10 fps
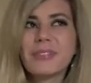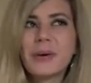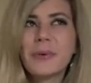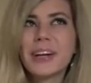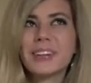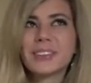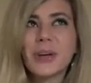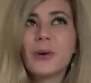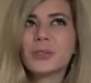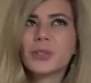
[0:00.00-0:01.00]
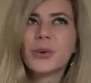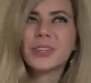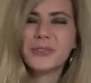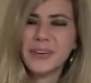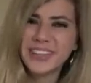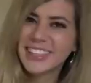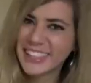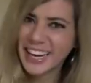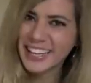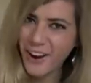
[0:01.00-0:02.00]
what else? Oh, so the one
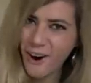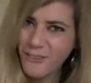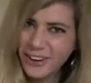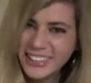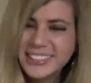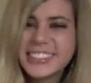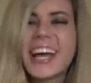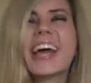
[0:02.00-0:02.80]
thing I always